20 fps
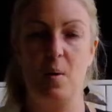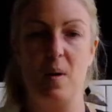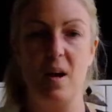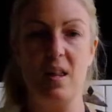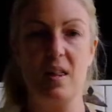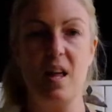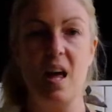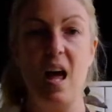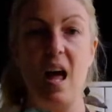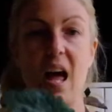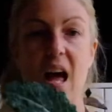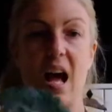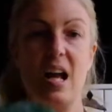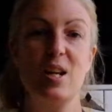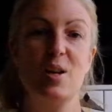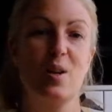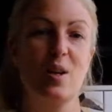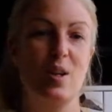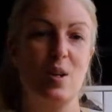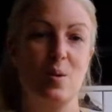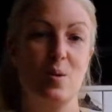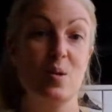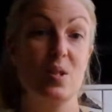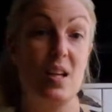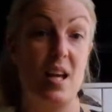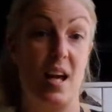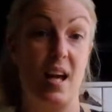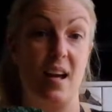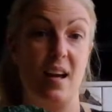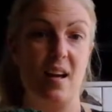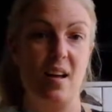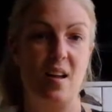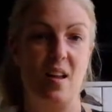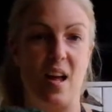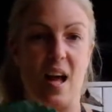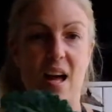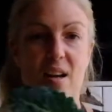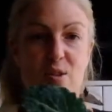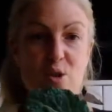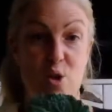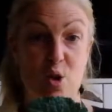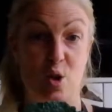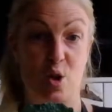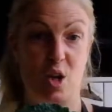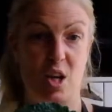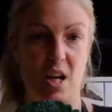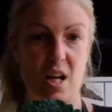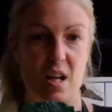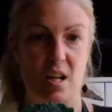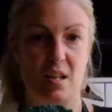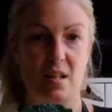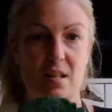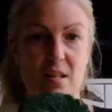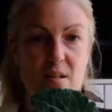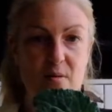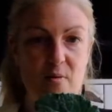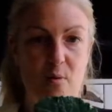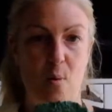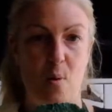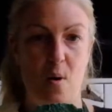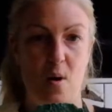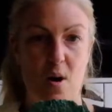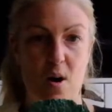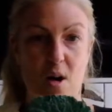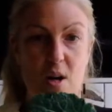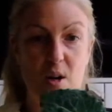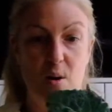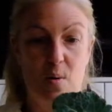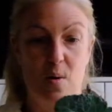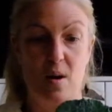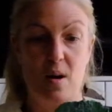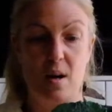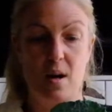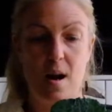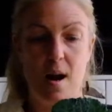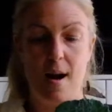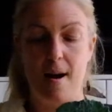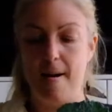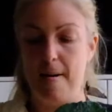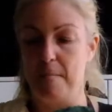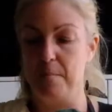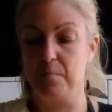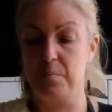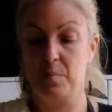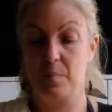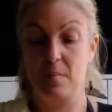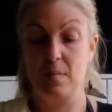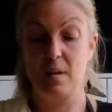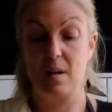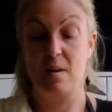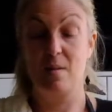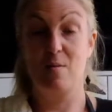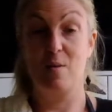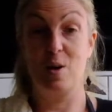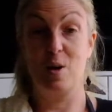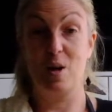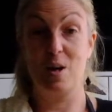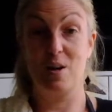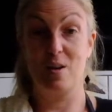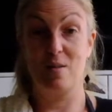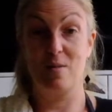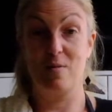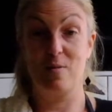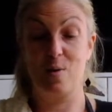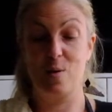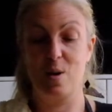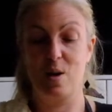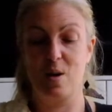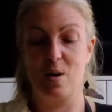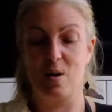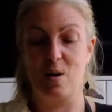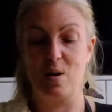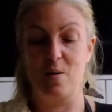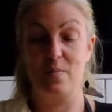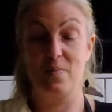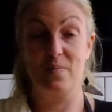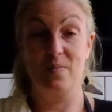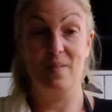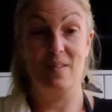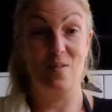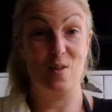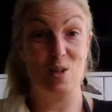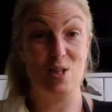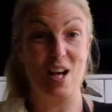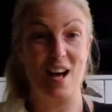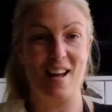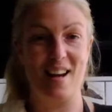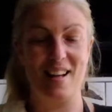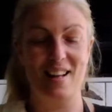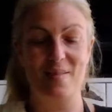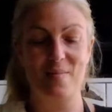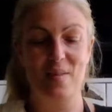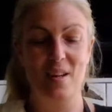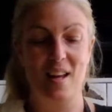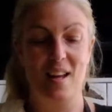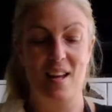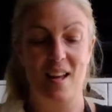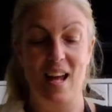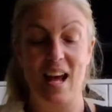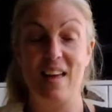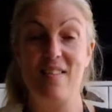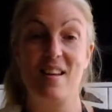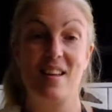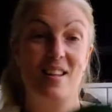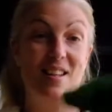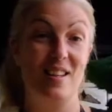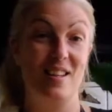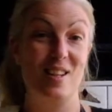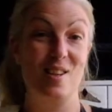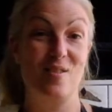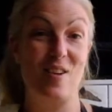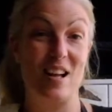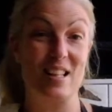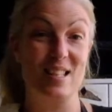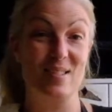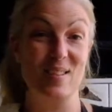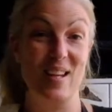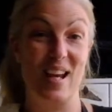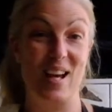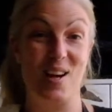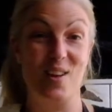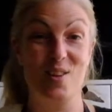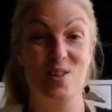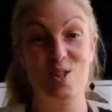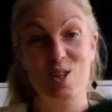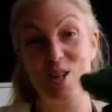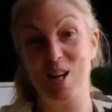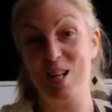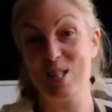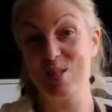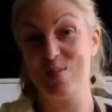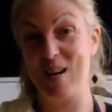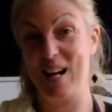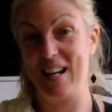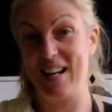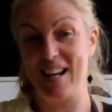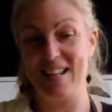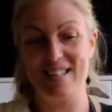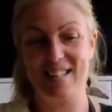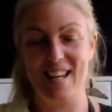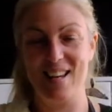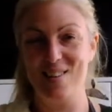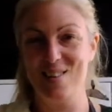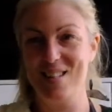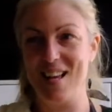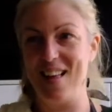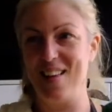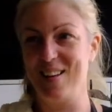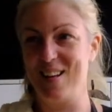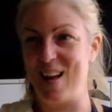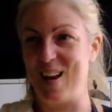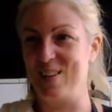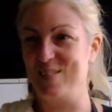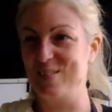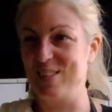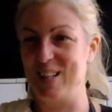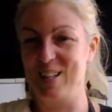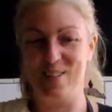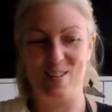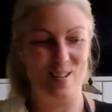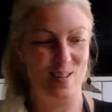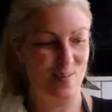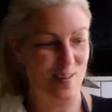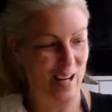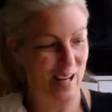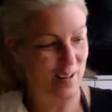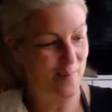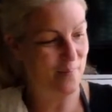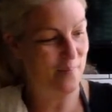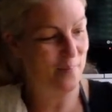with, and you can use kale as your greens for your frittata. And then you've got some kale that you could also make a nice kale salad out of later in the week.